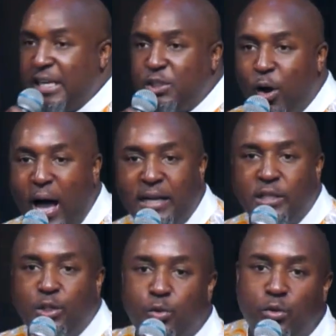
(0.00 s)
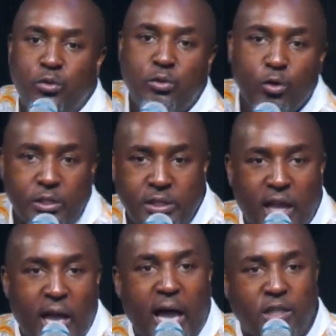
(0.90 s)
your attitude, your
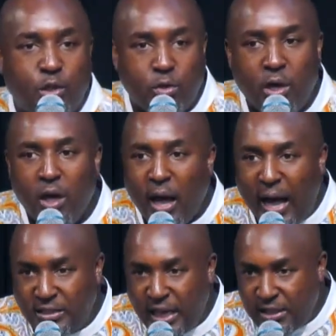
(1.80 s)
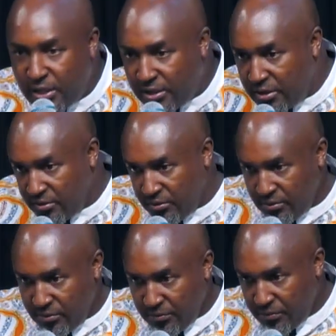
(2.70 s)
stinking attitude. Adjust it.
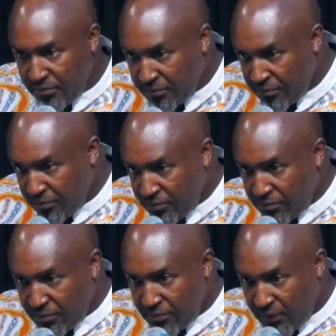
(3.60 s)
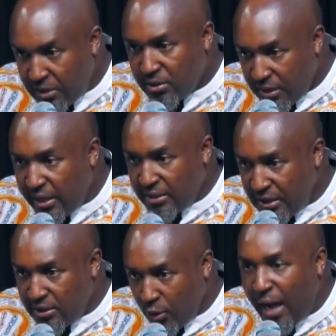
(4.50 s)
Yes, yes,
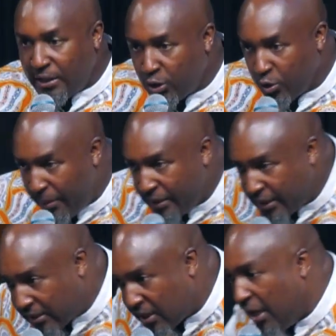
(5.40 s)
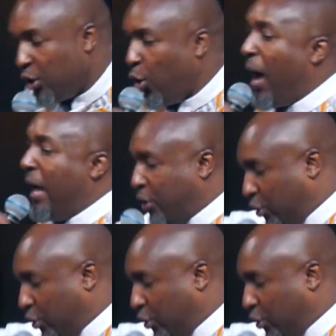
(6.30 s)
yes. Your attitude matters. Your attitude